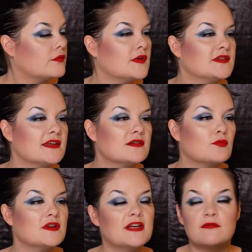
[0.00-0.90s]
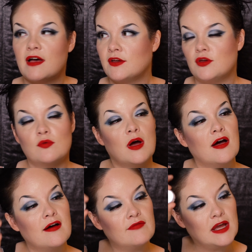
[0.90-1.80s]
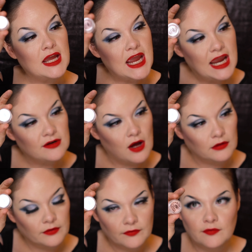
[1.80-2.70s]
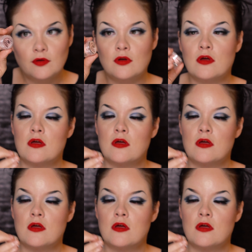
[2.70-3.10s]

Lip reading: This has a retail value of $8.